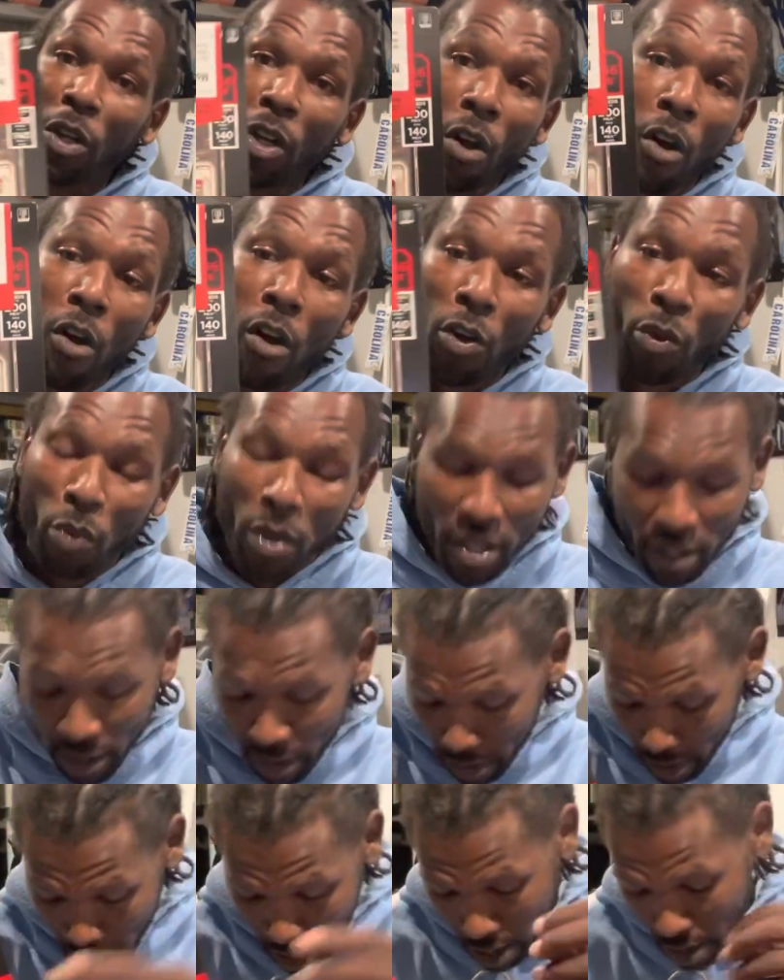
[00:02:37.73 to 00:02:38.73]
card with it.
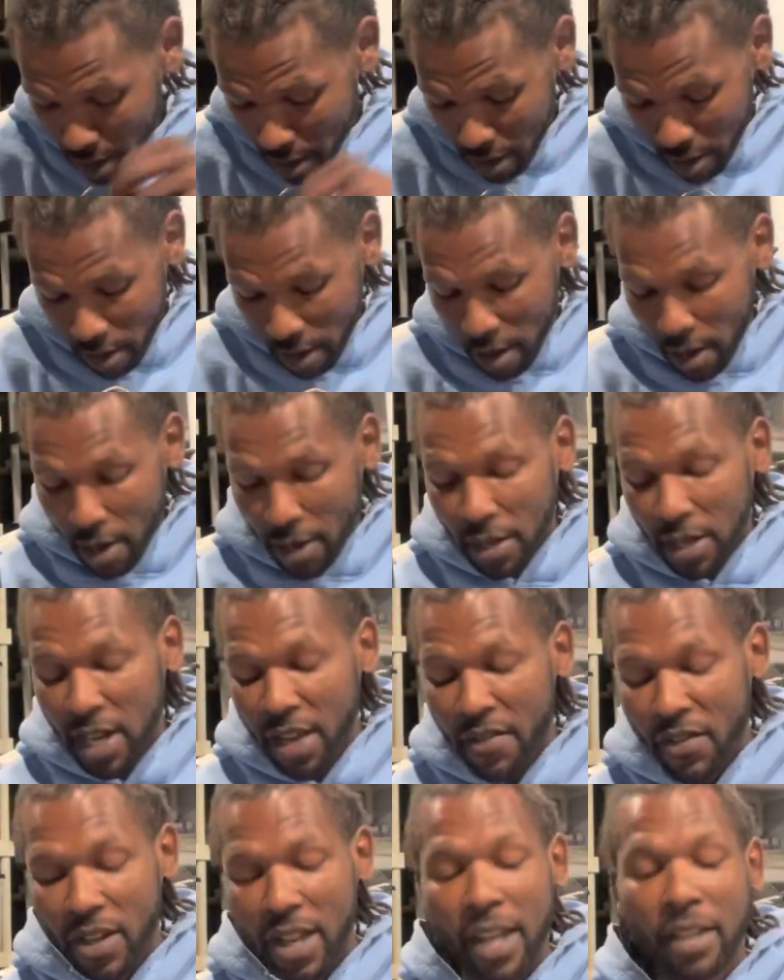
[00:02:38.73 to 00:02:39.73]
And
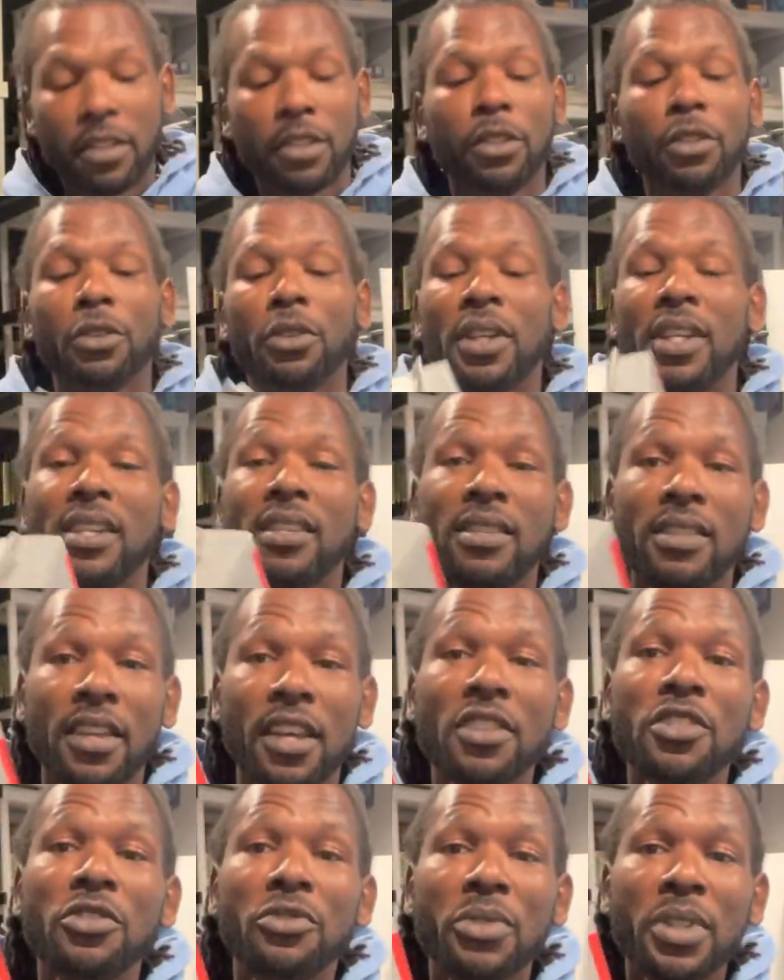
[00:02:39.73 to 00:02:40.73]
even like the little
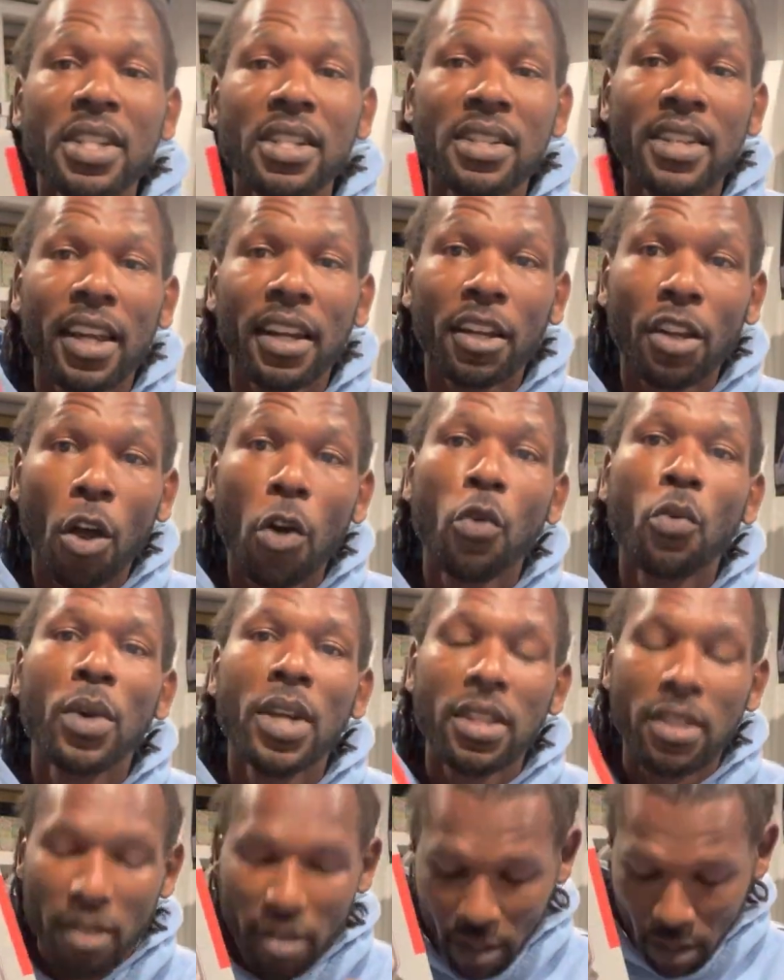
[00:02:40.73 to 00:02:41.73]
accessories that go
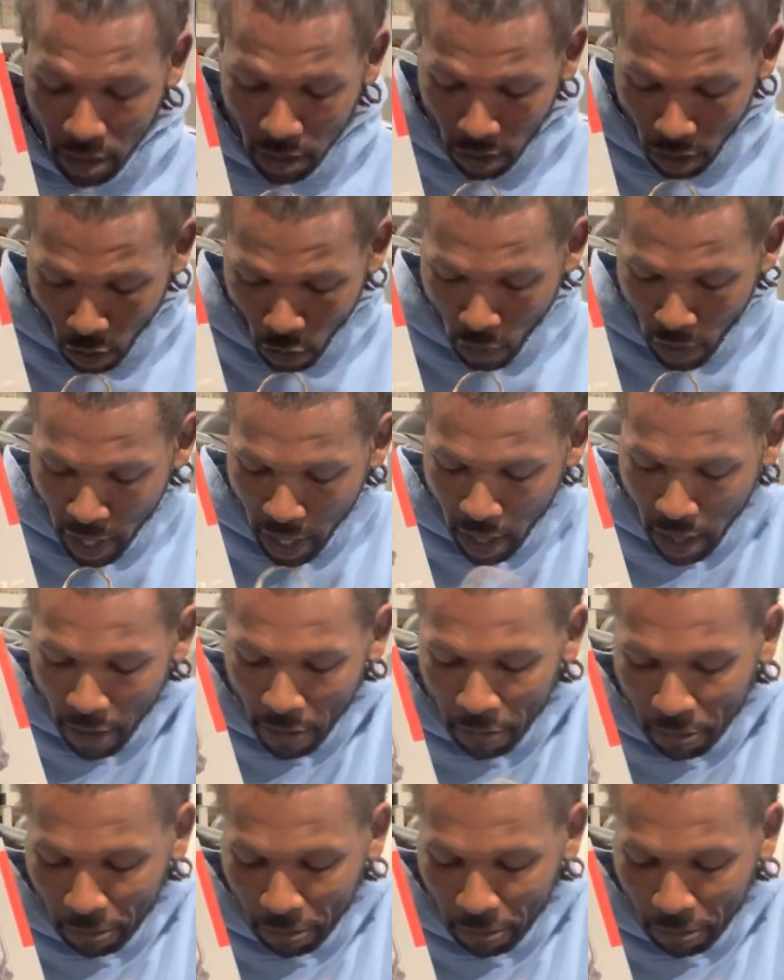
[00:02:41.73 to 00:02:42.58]
with it, you know. And